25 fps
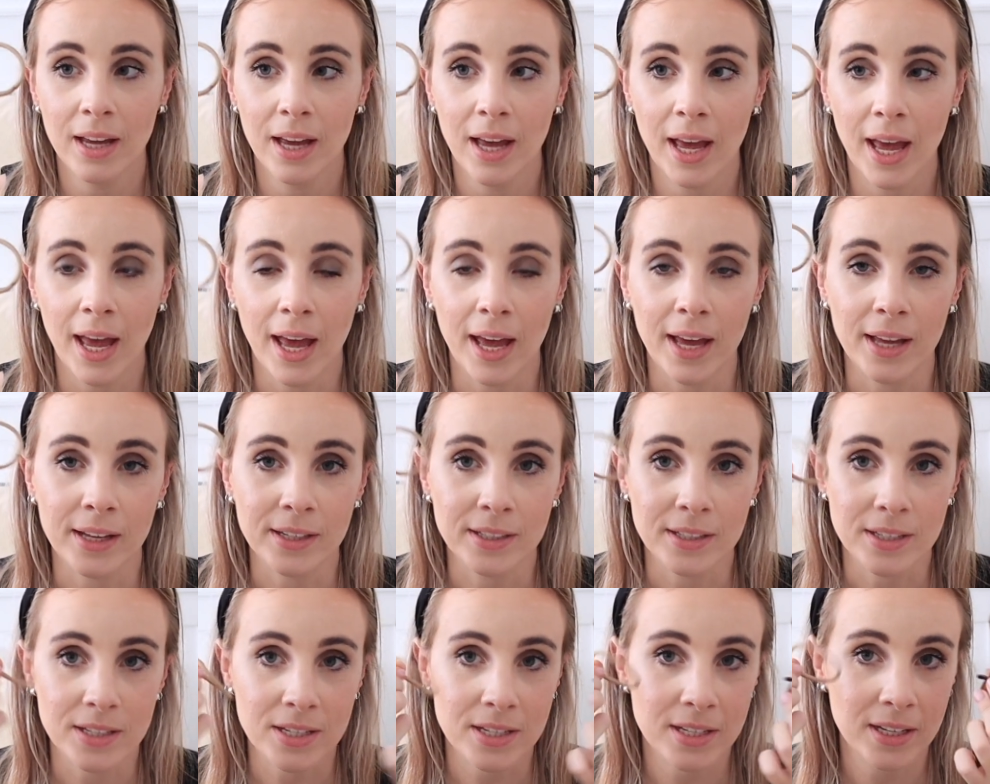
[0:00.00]

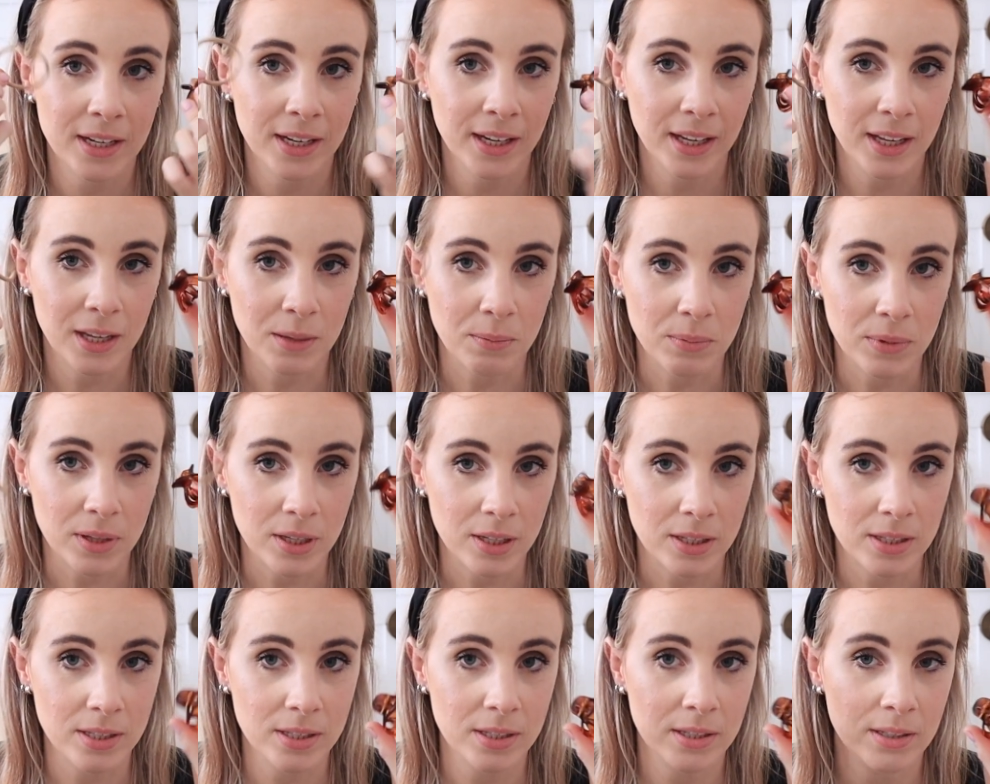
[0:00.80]
and keep
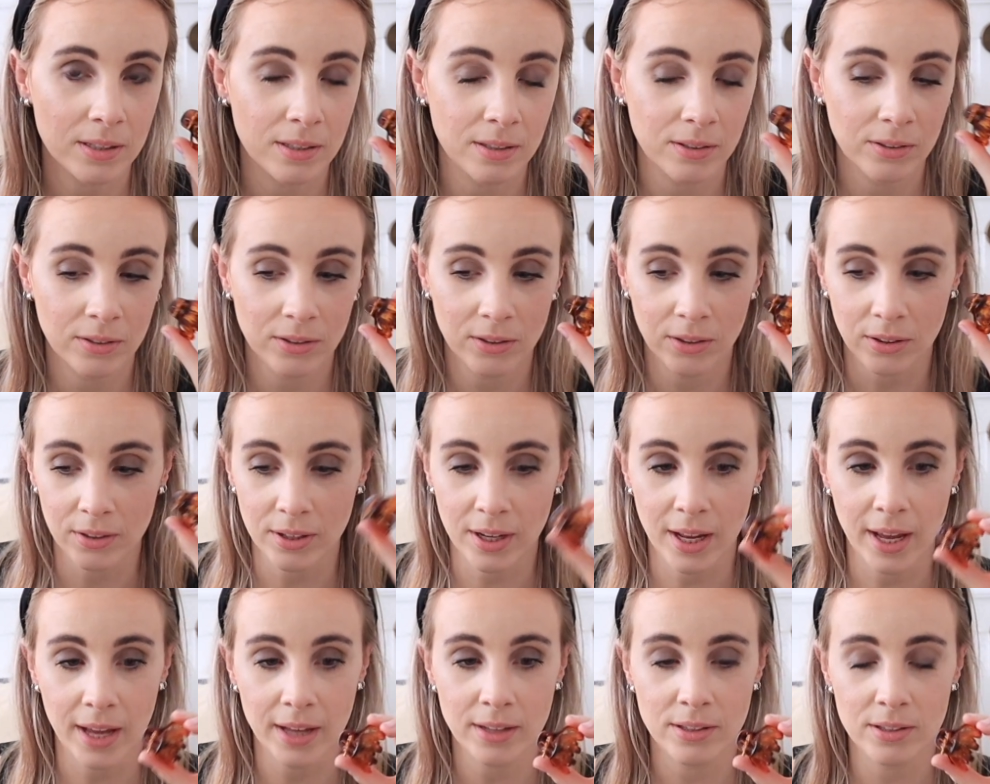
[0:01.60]
these on
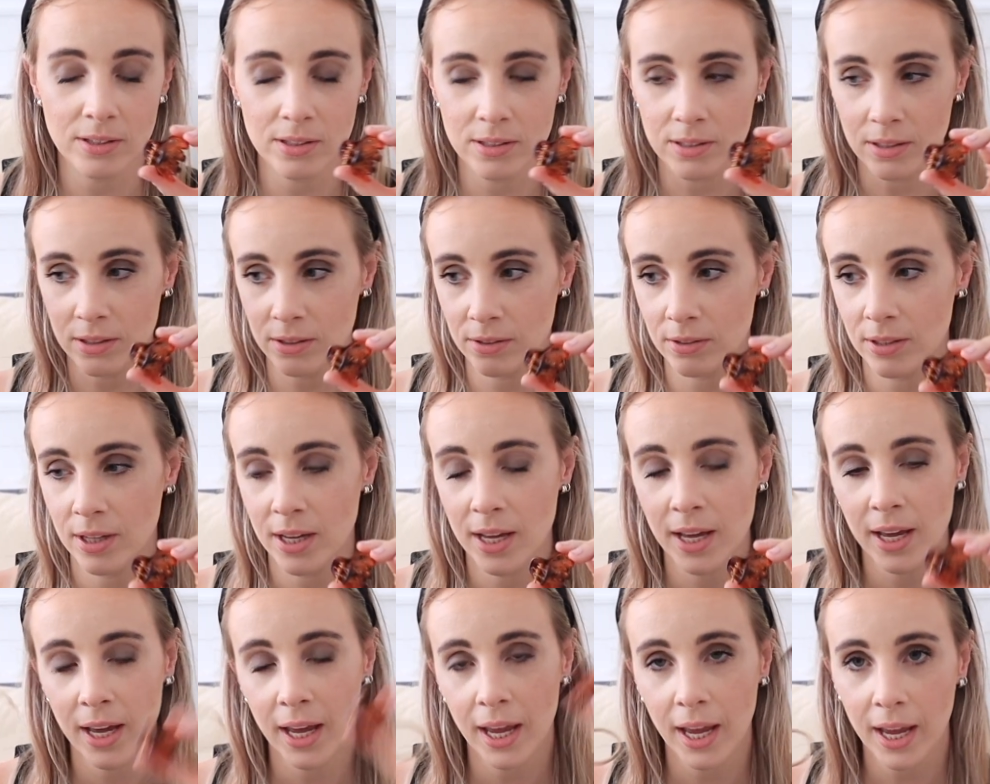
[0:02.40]
hand. So
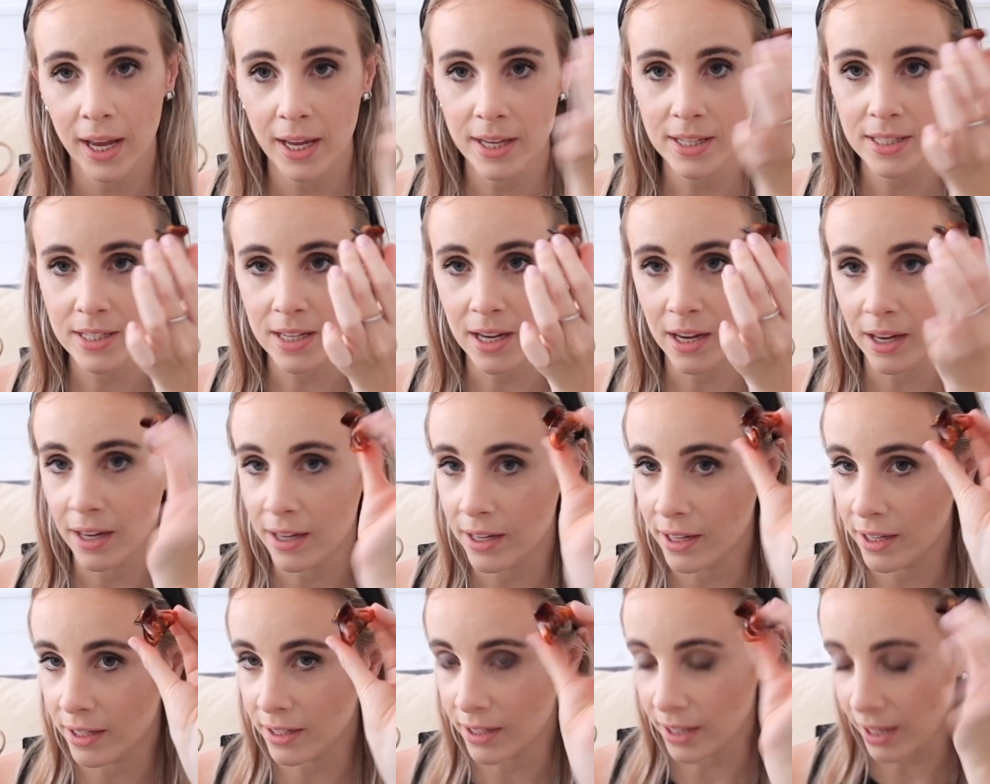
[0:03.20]
hair tie
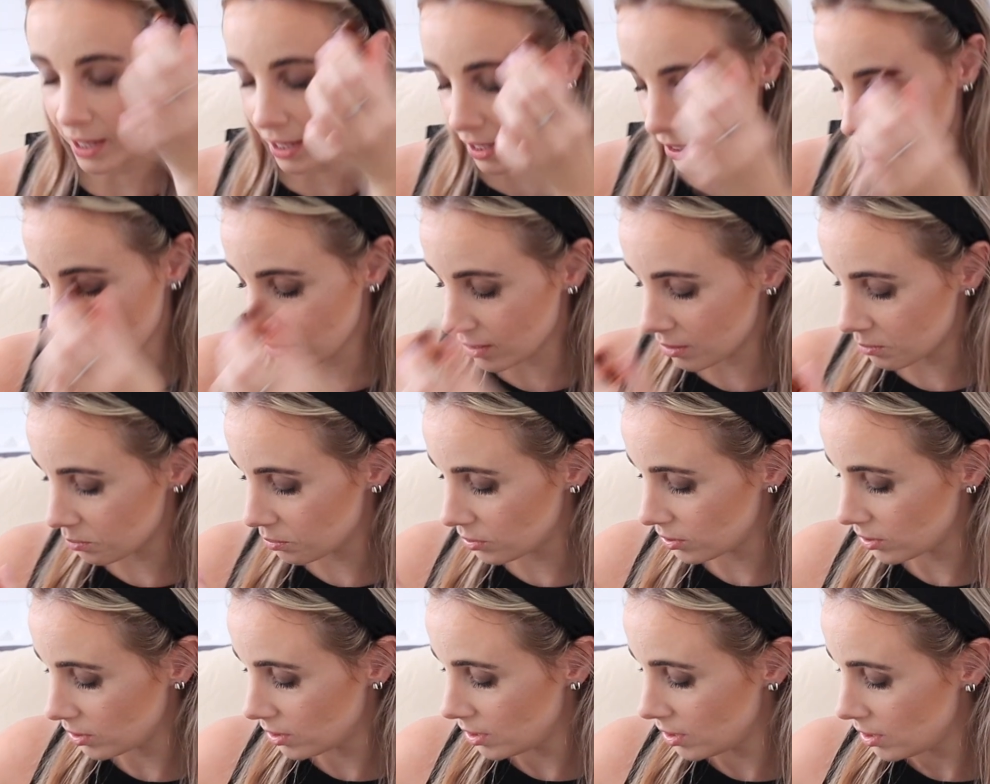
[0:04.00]
and a hair clip
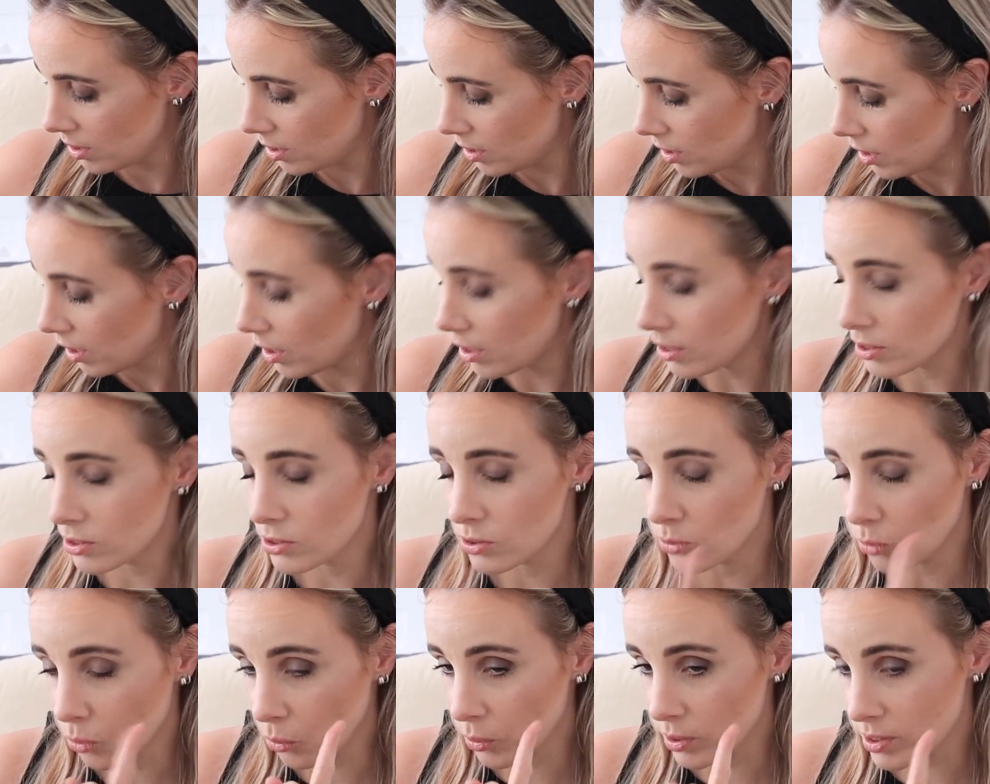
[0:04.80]
is
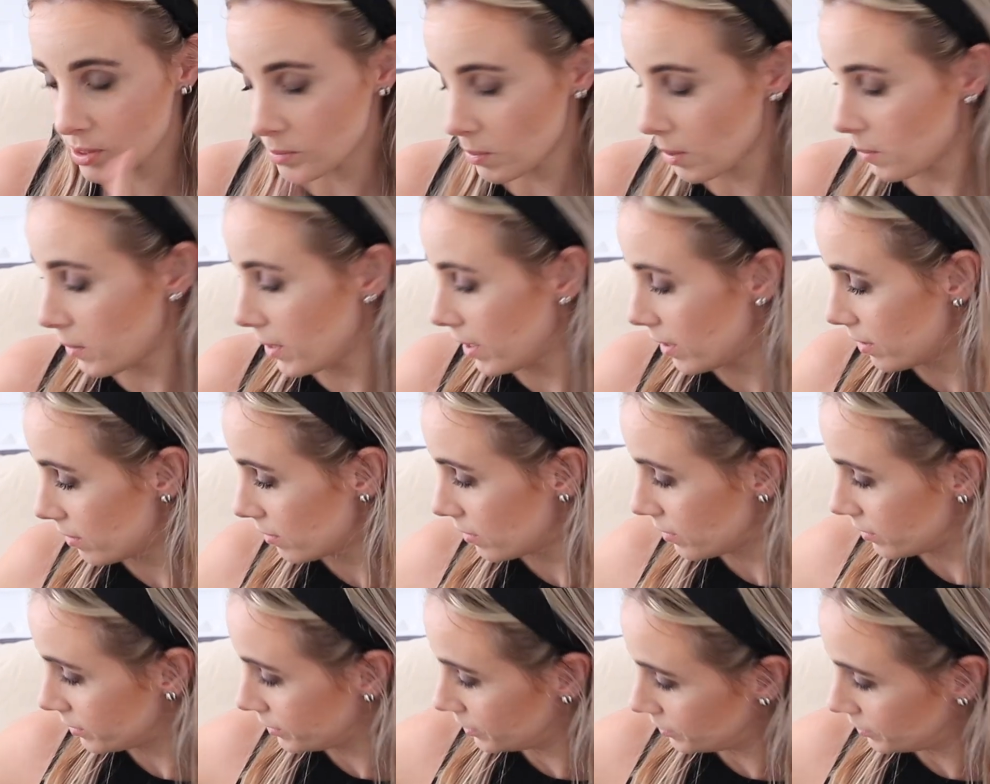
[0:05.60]
always in my bag.